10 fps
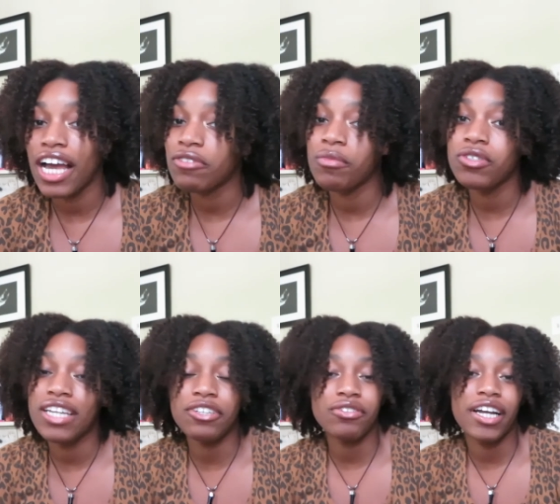most
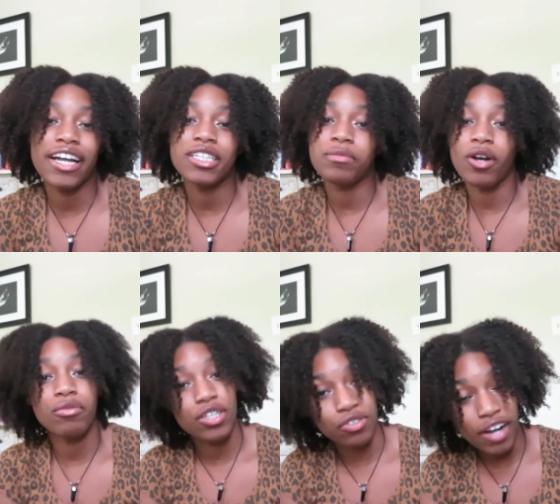natural hair is
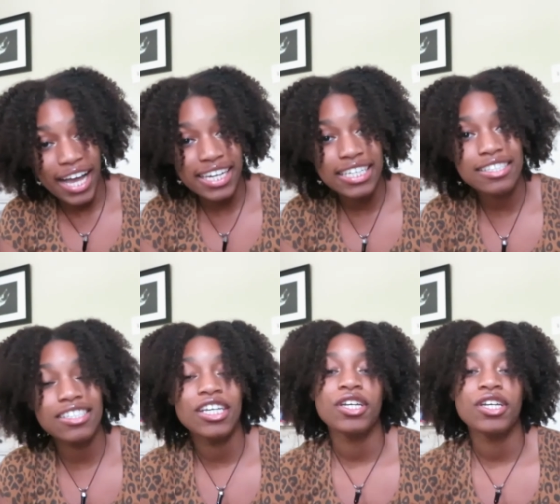prone to dryness,